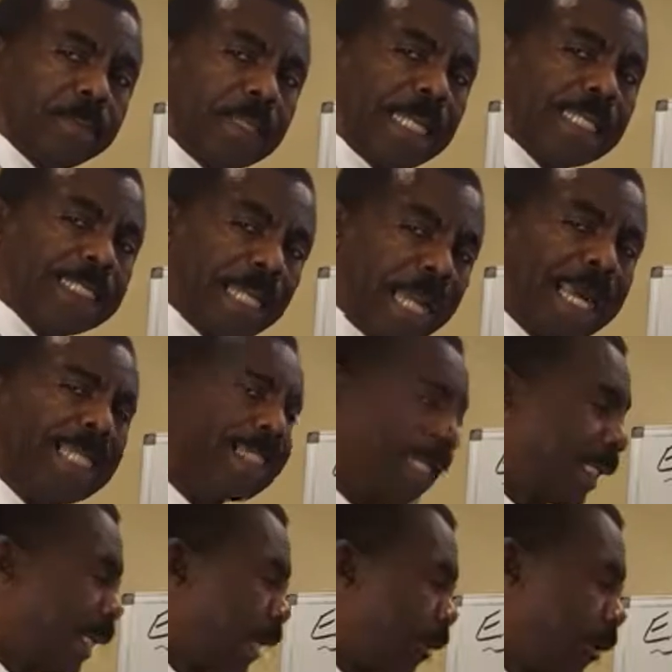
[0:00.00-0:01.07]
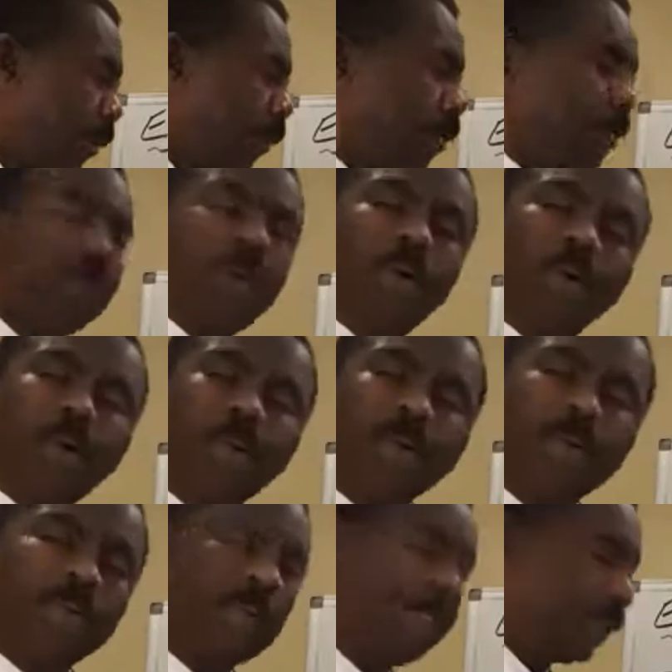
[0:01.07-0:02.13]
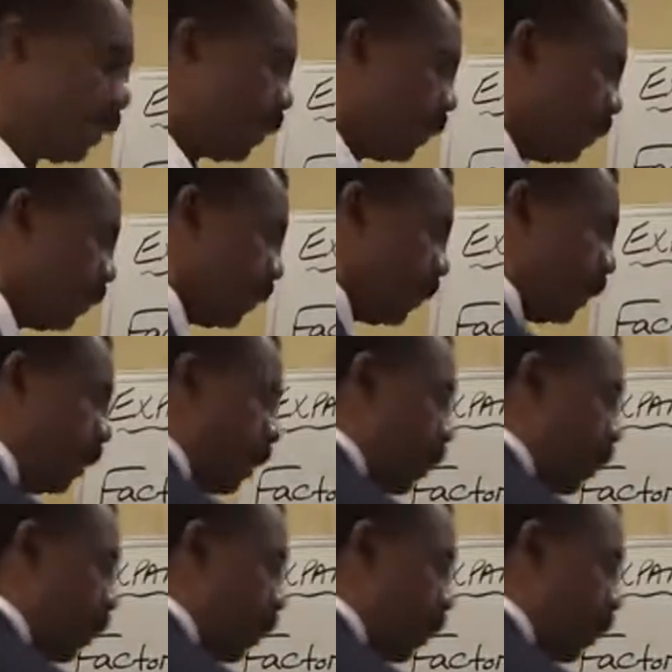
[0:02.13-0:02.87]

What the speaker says: That's the highest that can come out of all three terms.